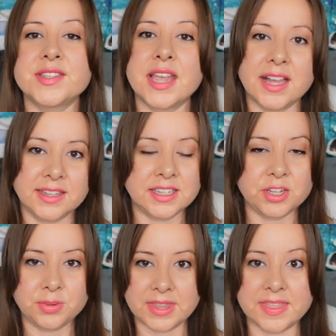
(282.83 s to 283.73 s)
telling
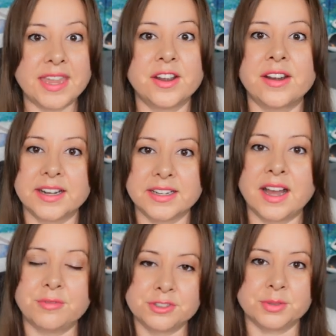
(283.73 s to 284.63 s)
you that they are
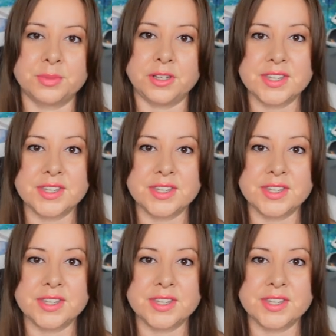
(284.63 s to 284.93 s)
uncomfortable.